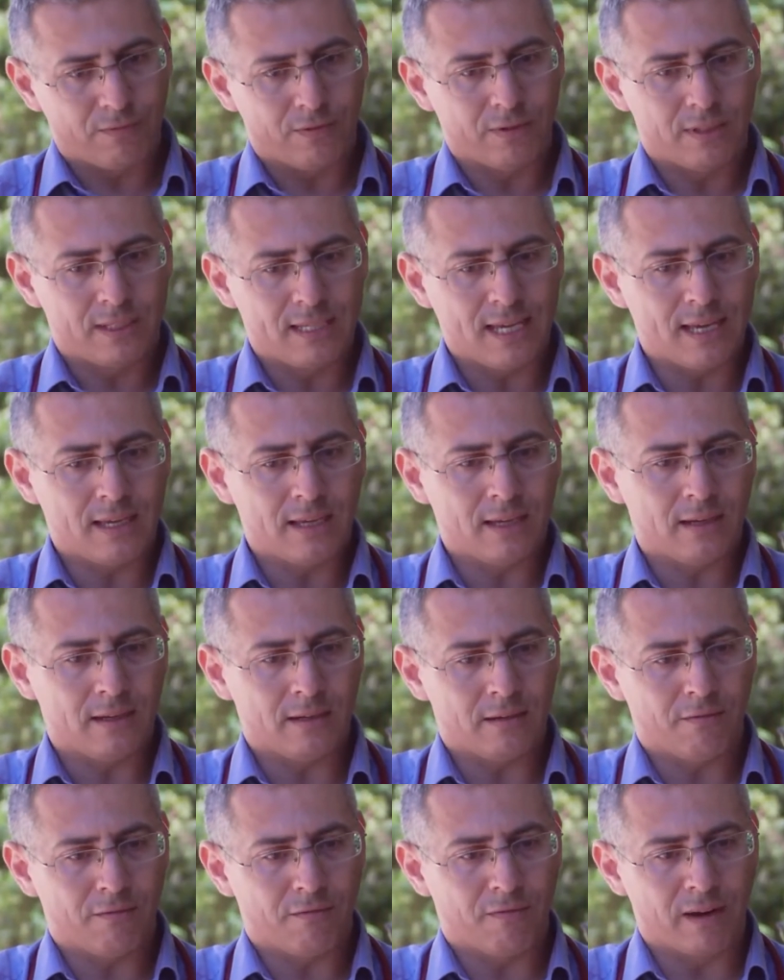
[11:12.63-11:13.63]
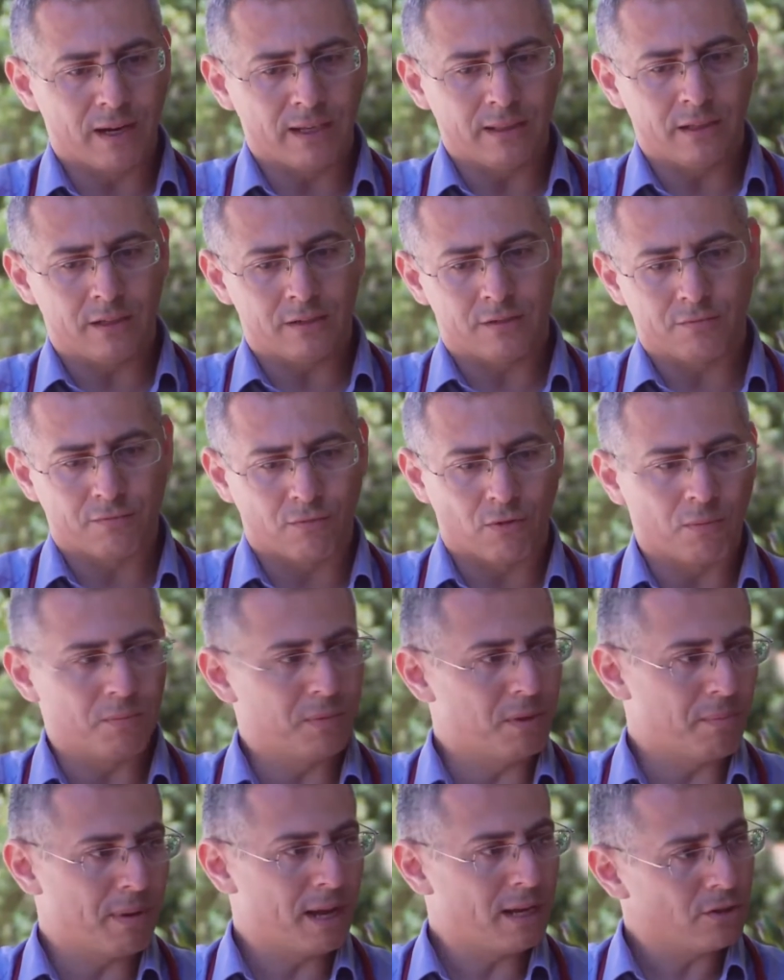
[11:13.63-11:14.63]
taking findings from
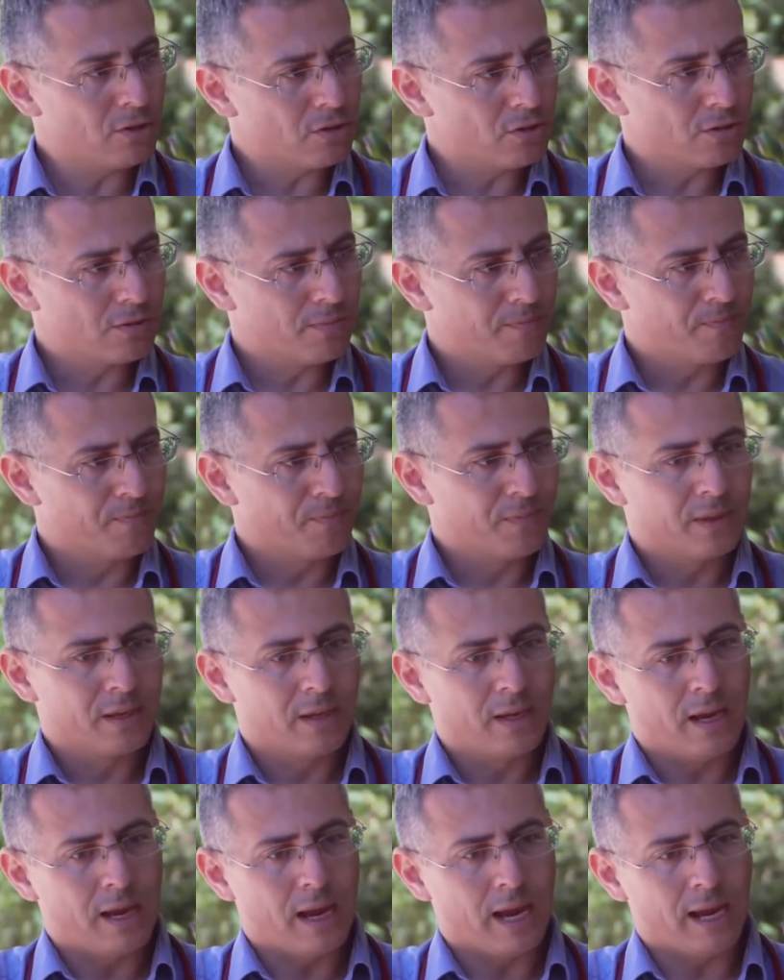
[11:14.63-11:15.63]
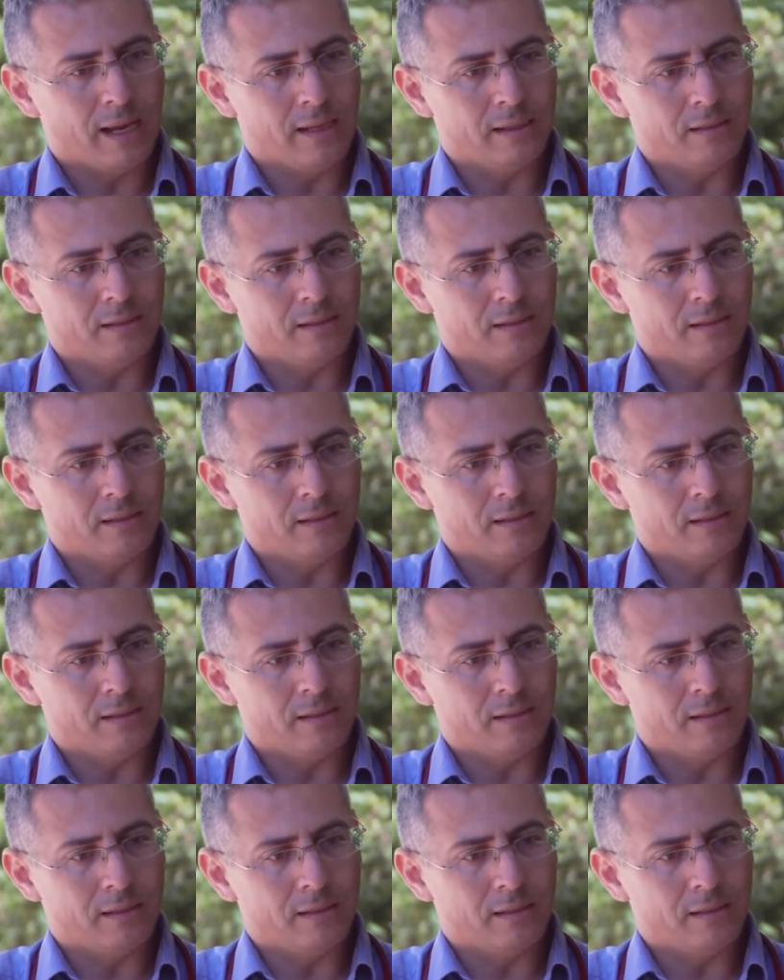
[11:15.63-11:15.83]
the bench and